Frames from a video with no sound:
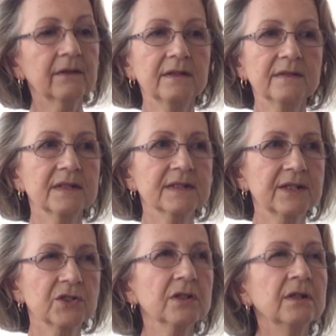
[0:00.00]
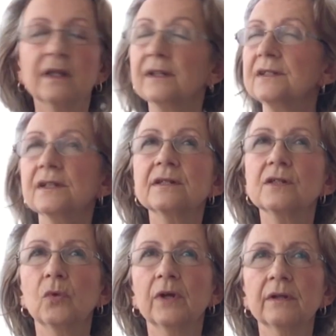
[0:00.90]
the session in
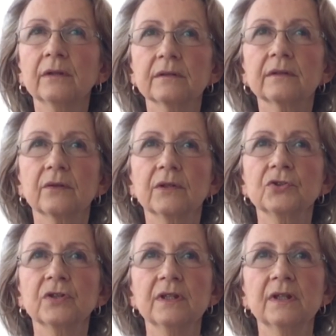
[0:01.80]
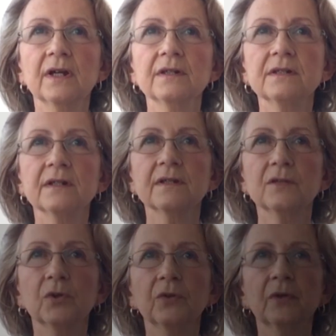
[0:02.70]
1991, so I joined the
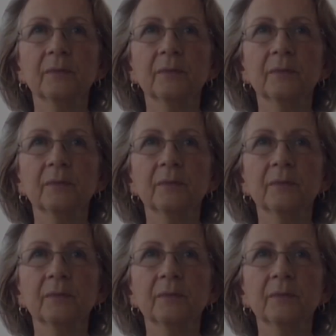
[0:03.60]
1991